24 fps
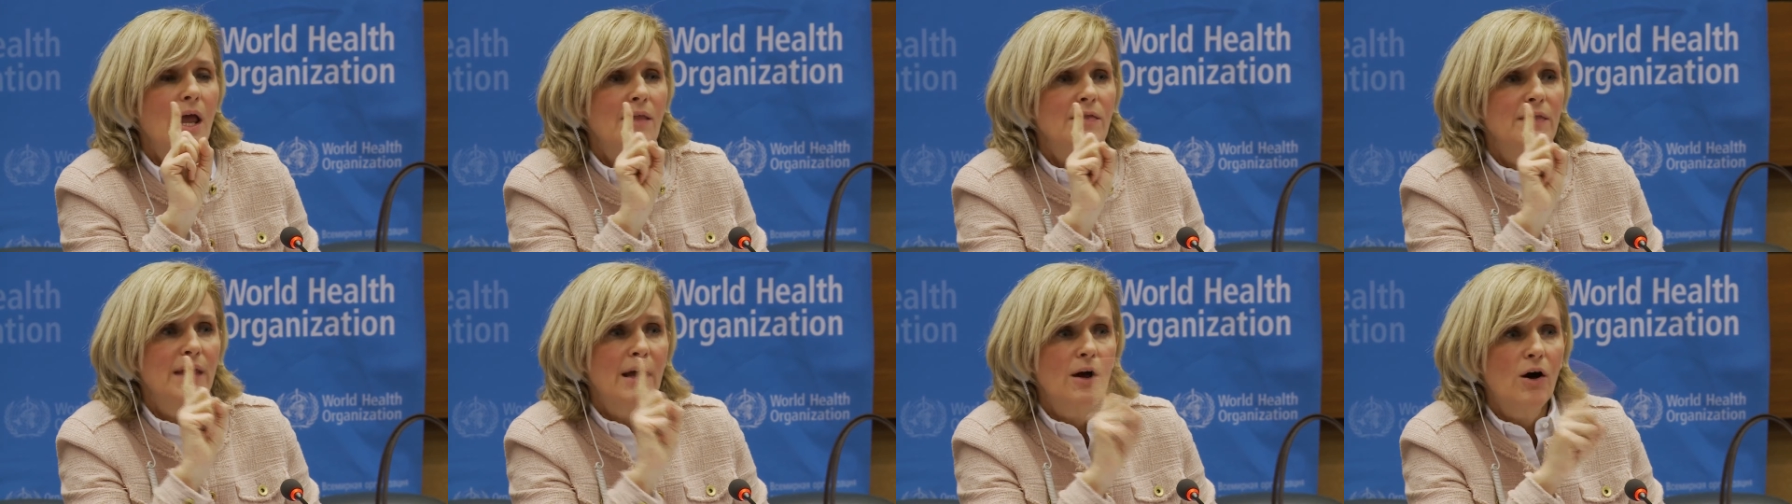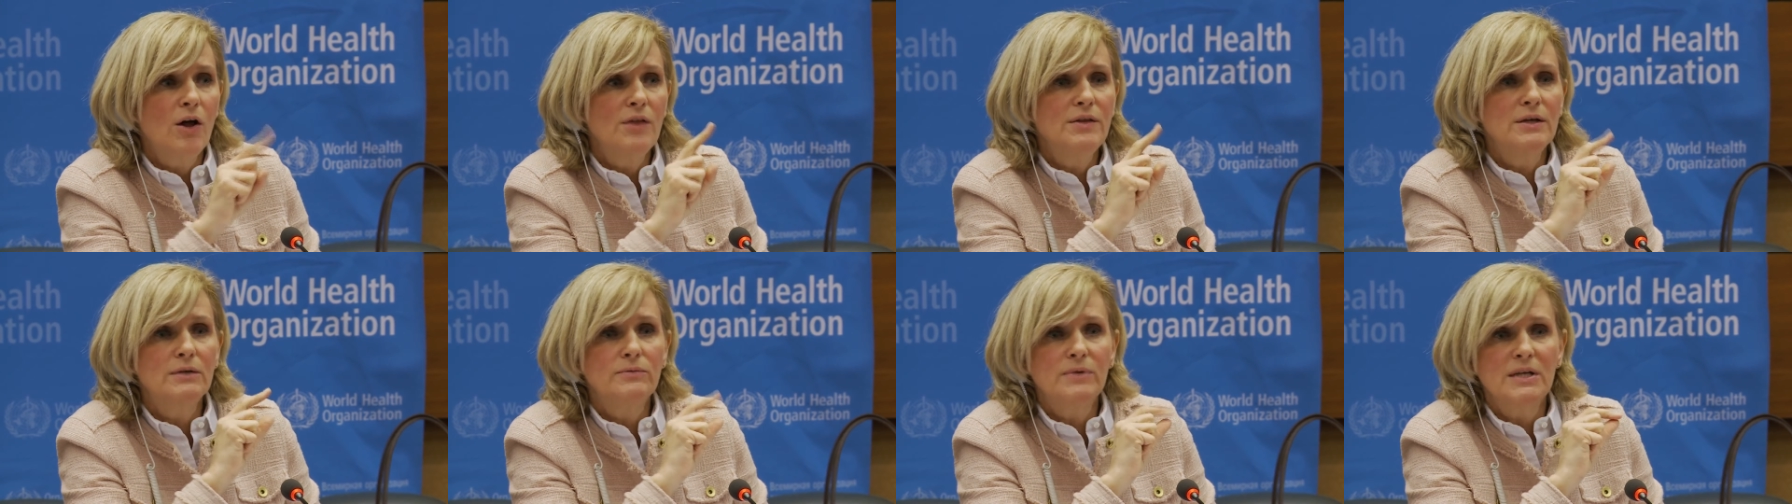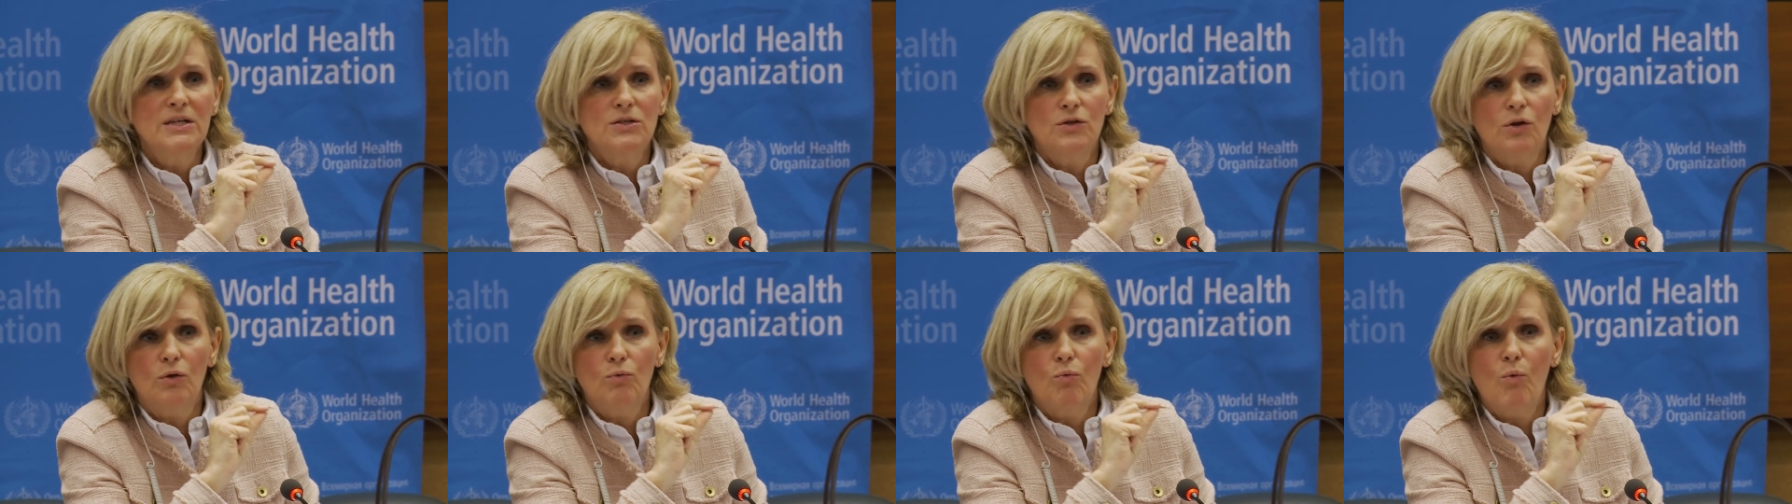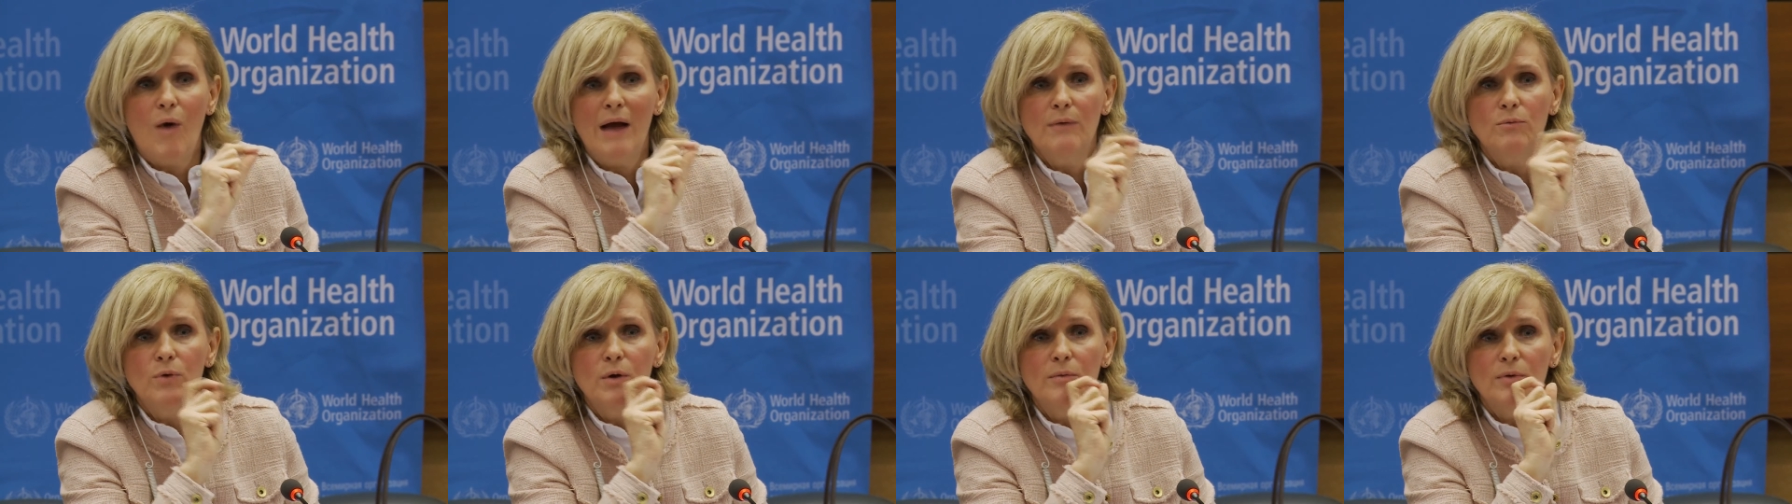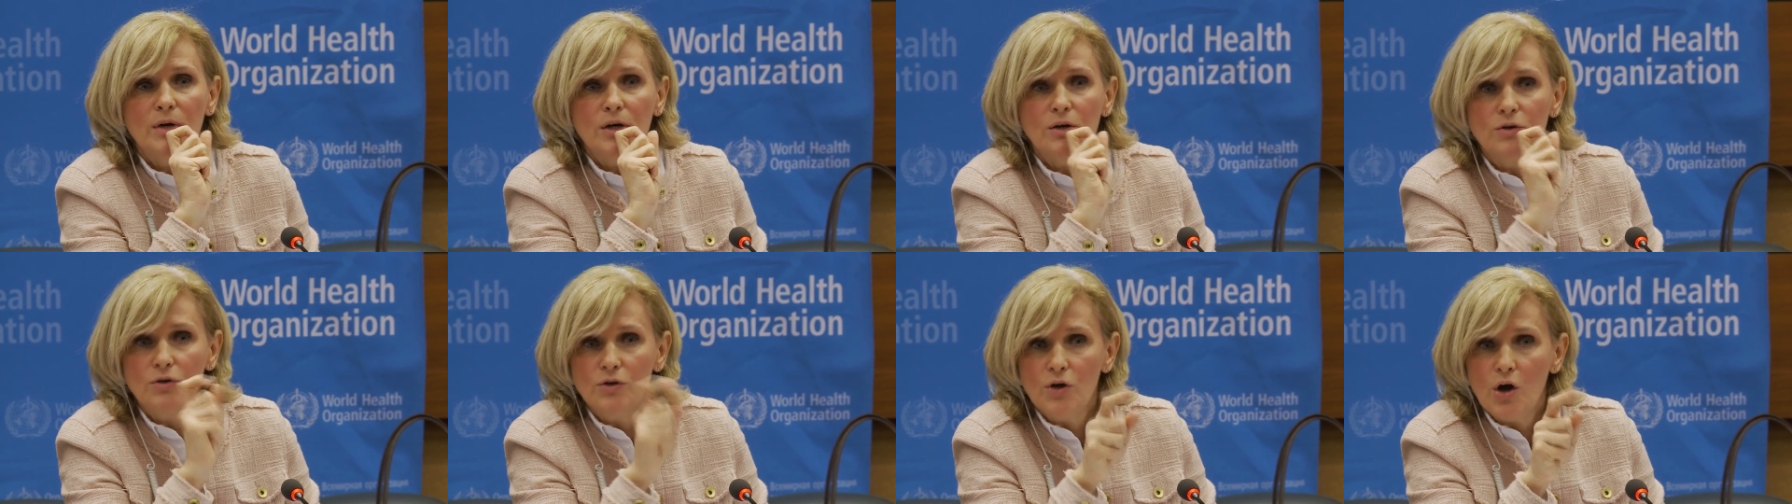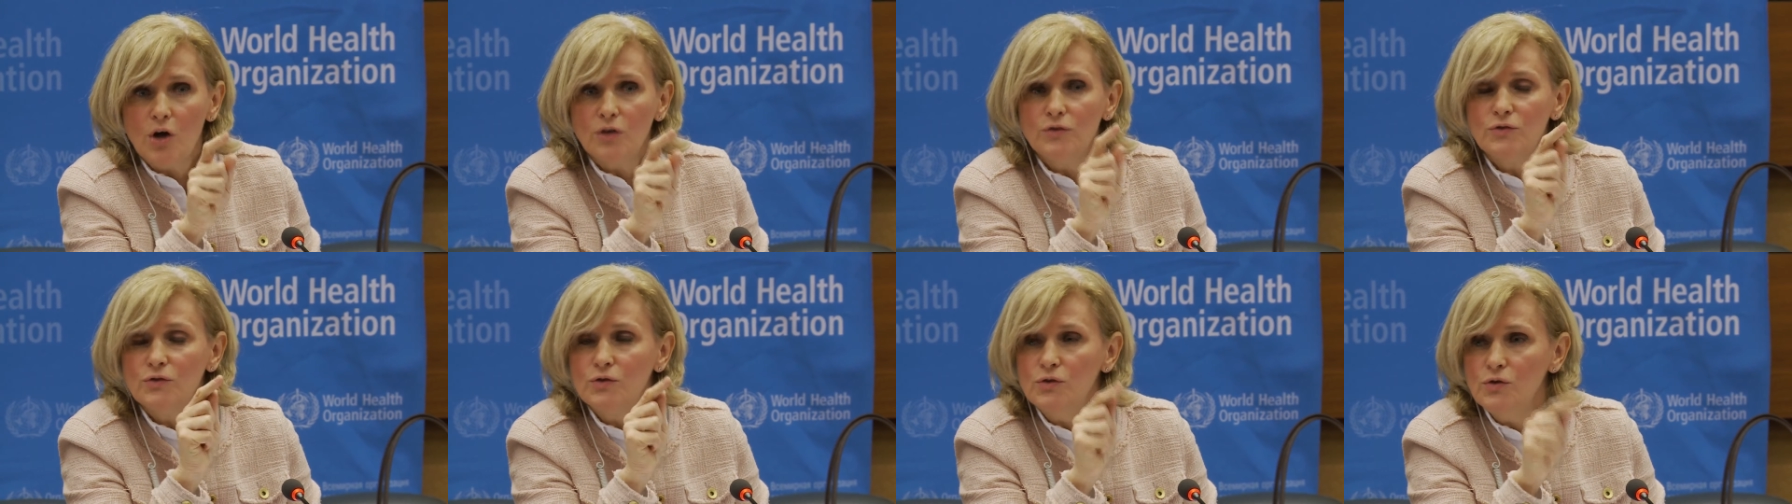The other reason why we were
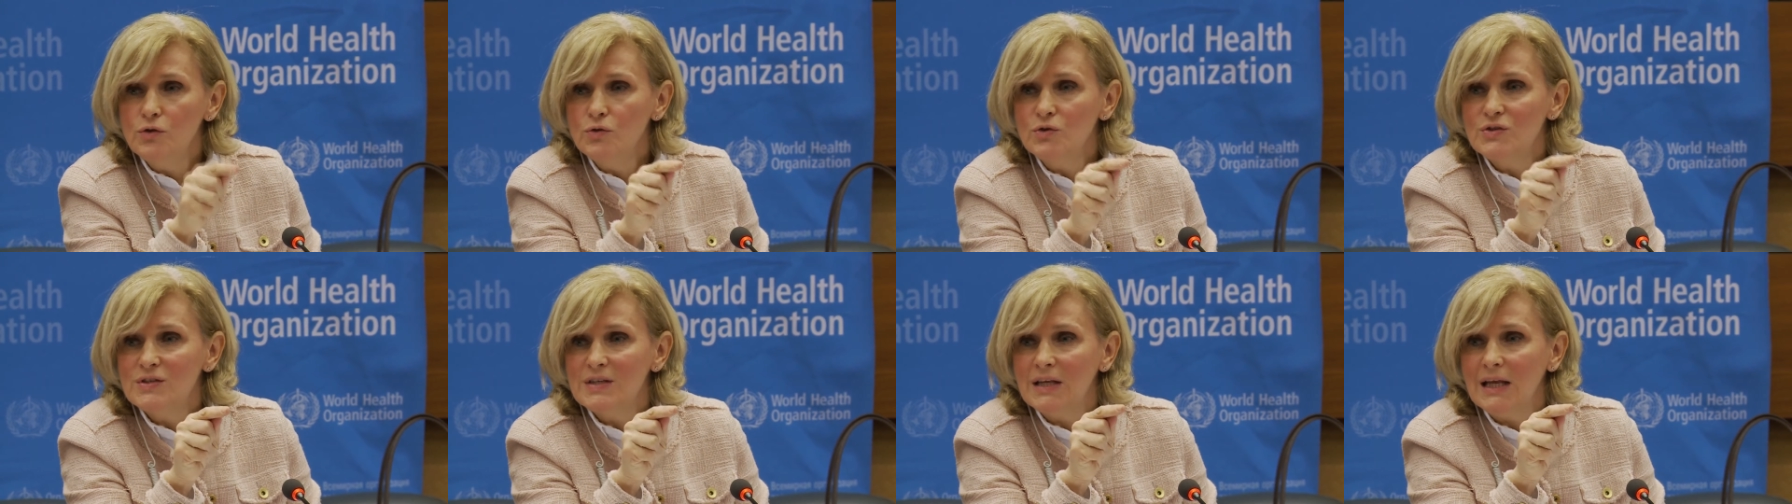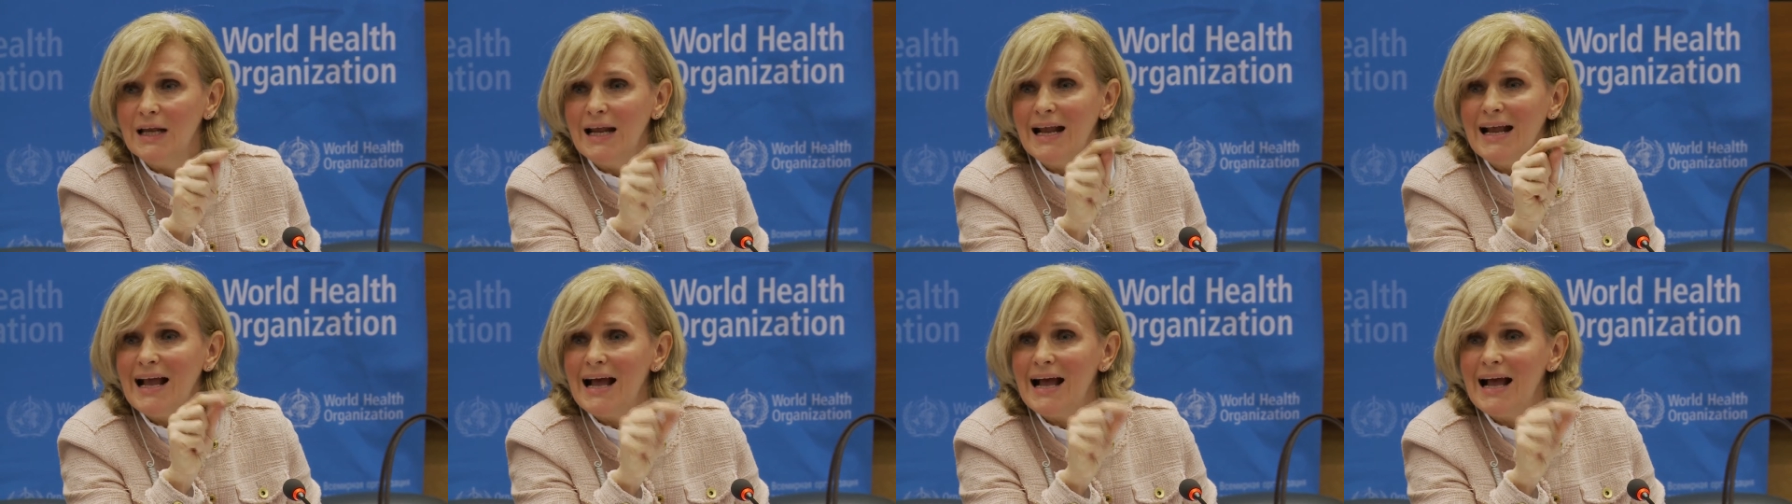not using